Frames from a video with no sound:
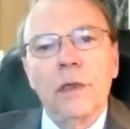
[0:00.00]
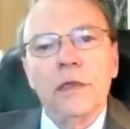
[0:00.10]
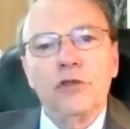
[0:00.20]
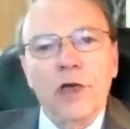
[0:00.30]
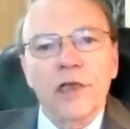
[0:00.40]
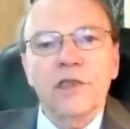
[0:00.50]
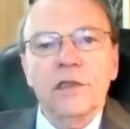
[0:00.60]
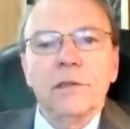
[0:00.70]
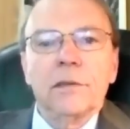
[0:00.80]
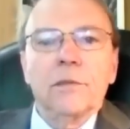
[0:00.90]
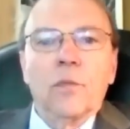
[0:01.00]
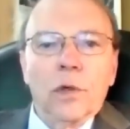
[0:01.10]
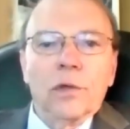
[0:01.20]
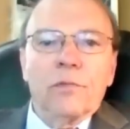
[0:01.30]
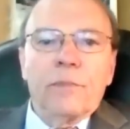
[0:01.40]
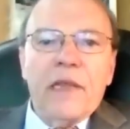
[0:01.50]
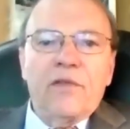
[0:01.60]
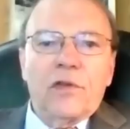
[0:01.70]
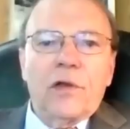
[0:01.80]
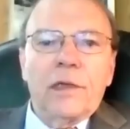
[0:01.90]
a just world
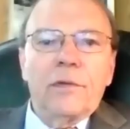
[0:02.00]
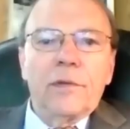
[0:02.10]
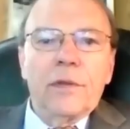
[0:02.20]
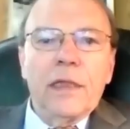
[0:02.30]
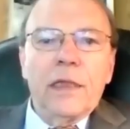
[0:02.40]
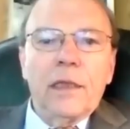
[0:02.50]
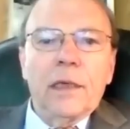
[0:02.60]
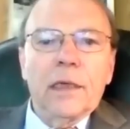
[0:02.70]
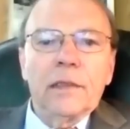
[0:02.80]
based on the